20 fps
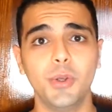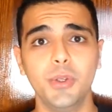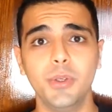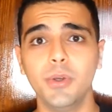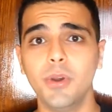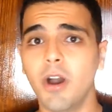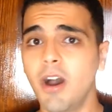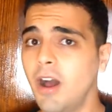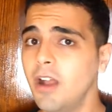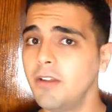
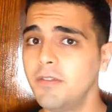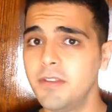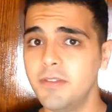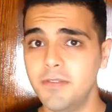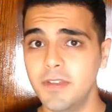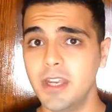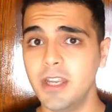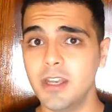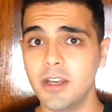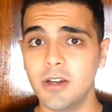you all of the
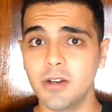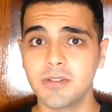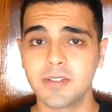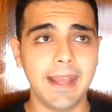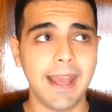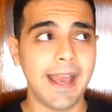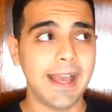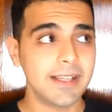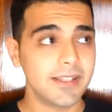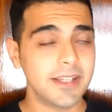videos.
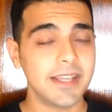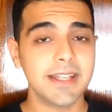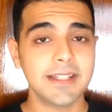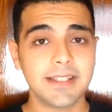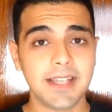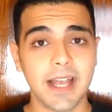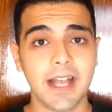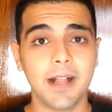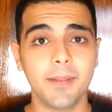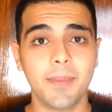And as you can
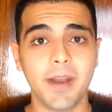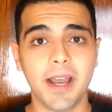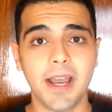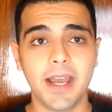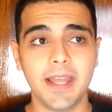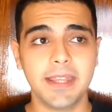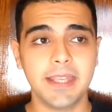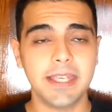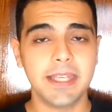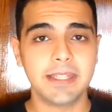tell
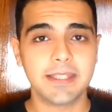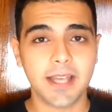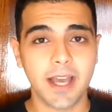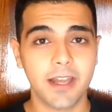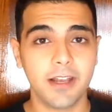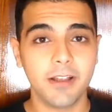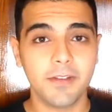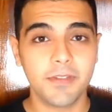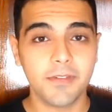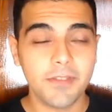by the
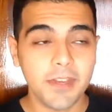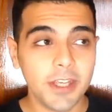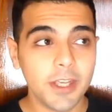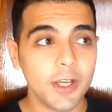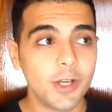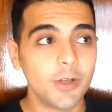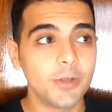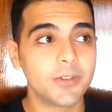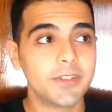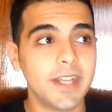title of the
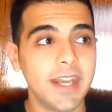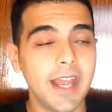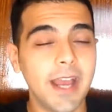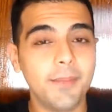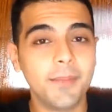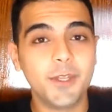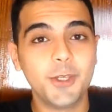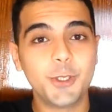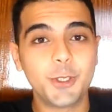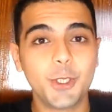video, today
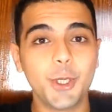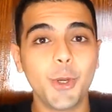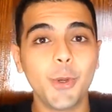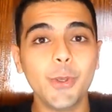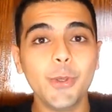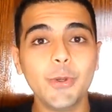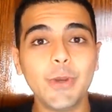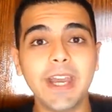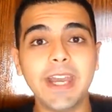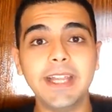I'm gonna show
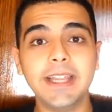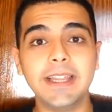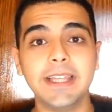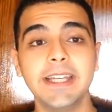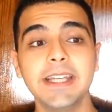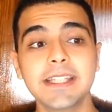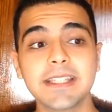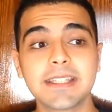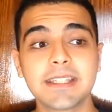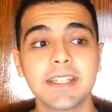you a
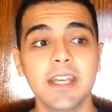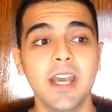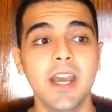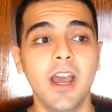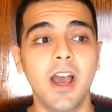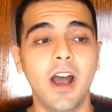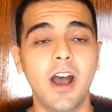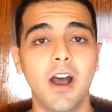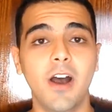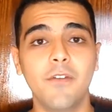list
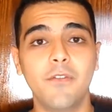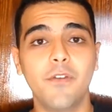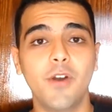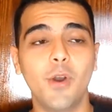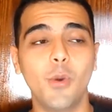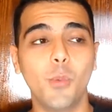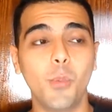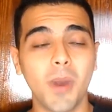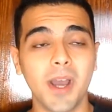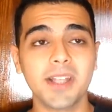of
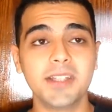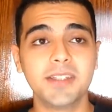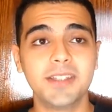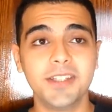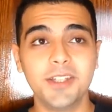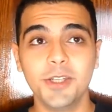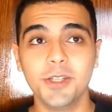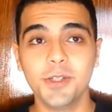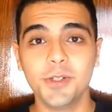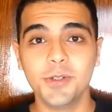what to
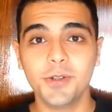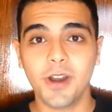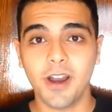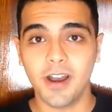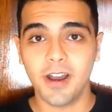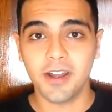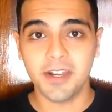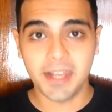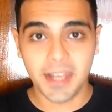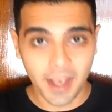do
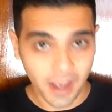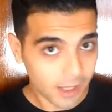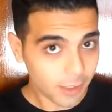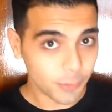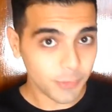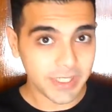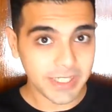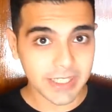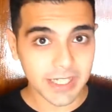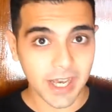on a
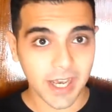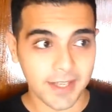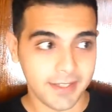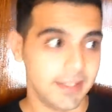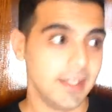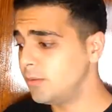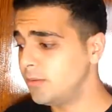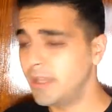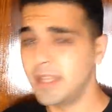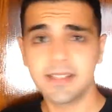Halloween night.
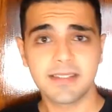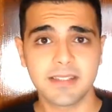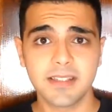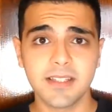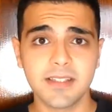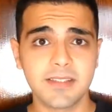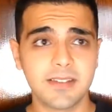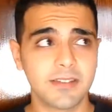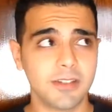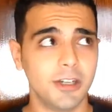Let's
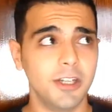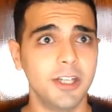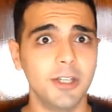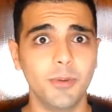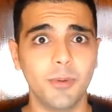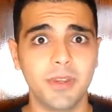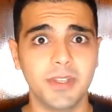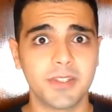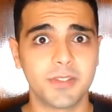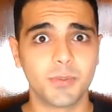get started
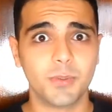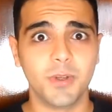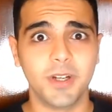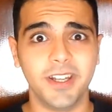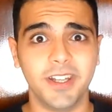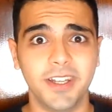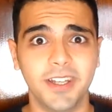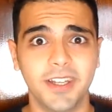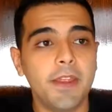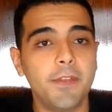with this
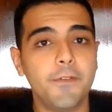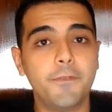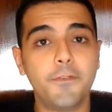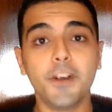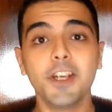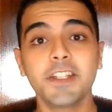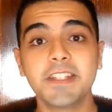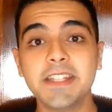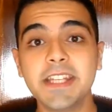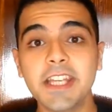one. The
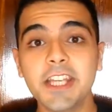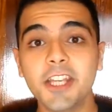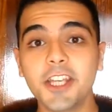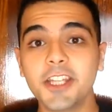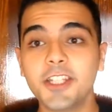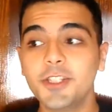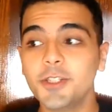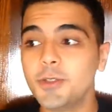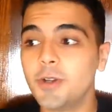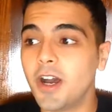first thing you
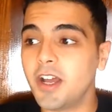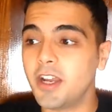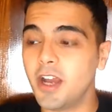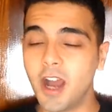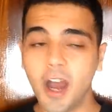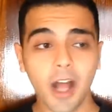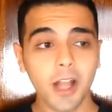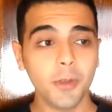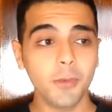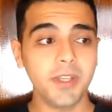can do on a
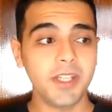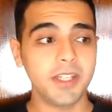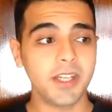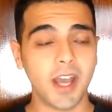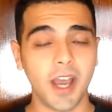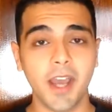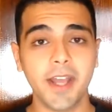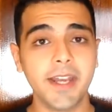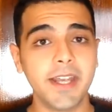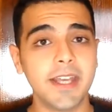Halloween
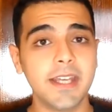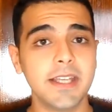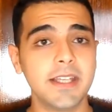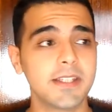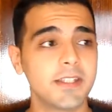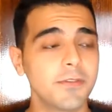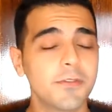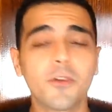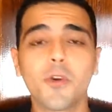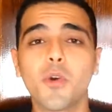night
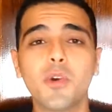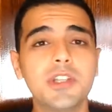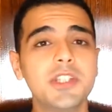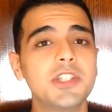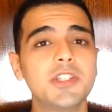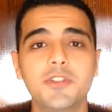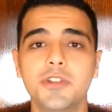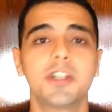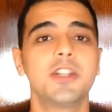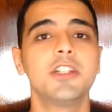is, of course,
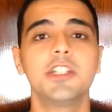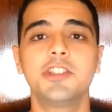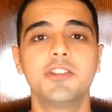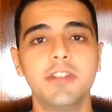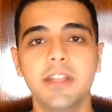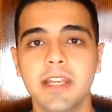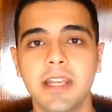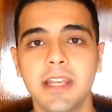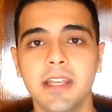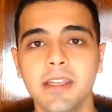
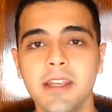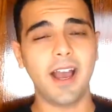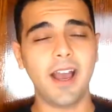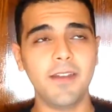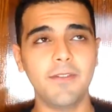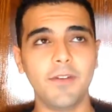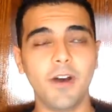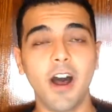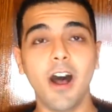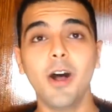trick-or-treating.
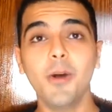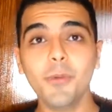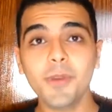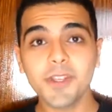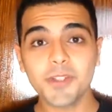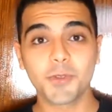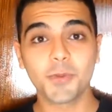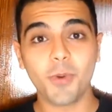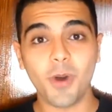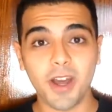I've
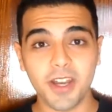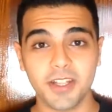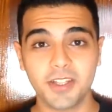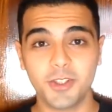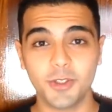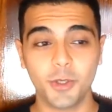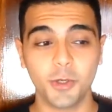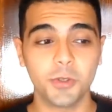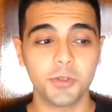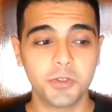always wanted
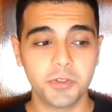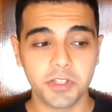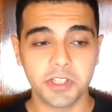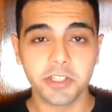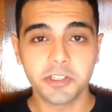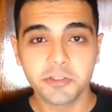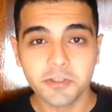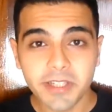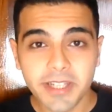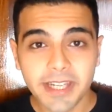to go
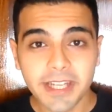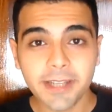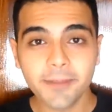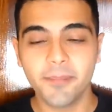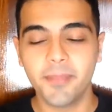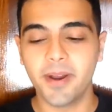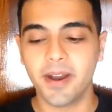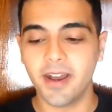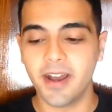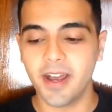trick-or-treating,
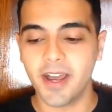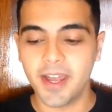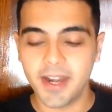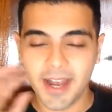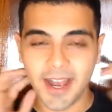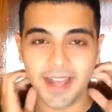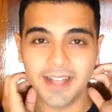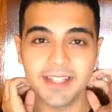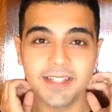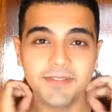but
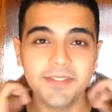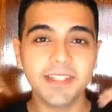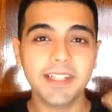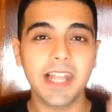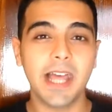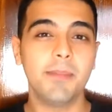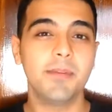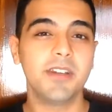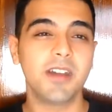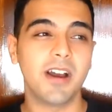I live in
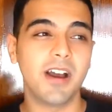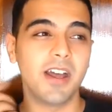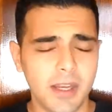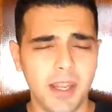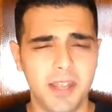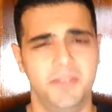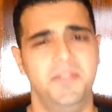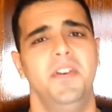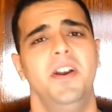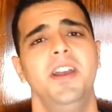Lebanon.
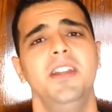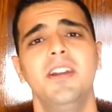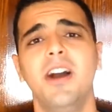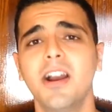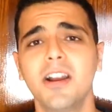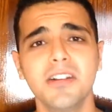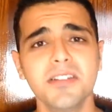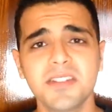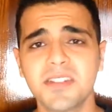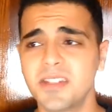If I
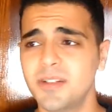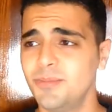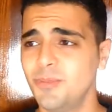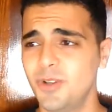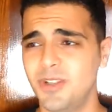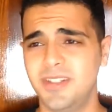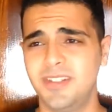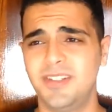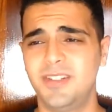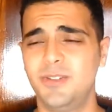knock on
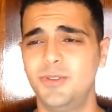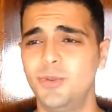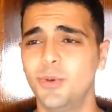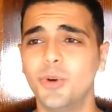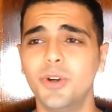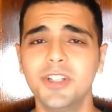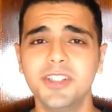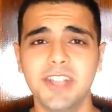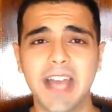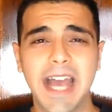someone's
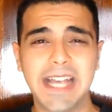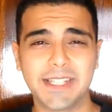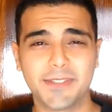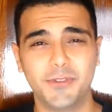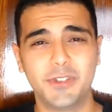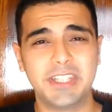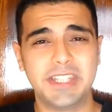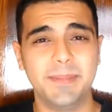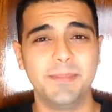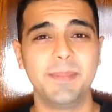door to ask
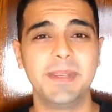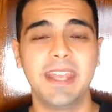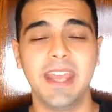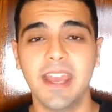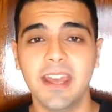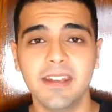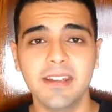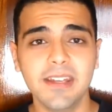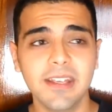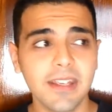for some
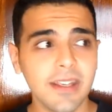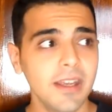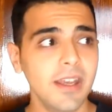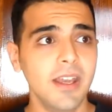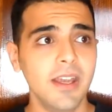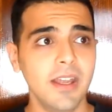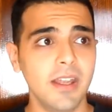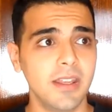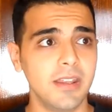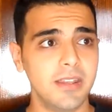candy,
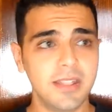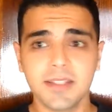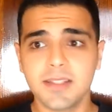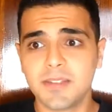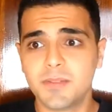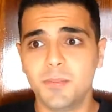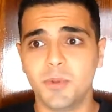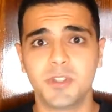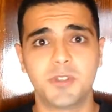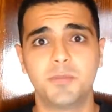this
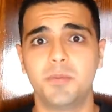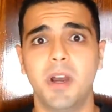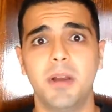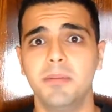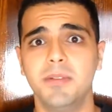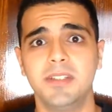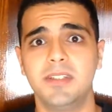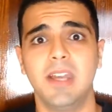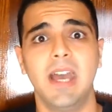is most probably to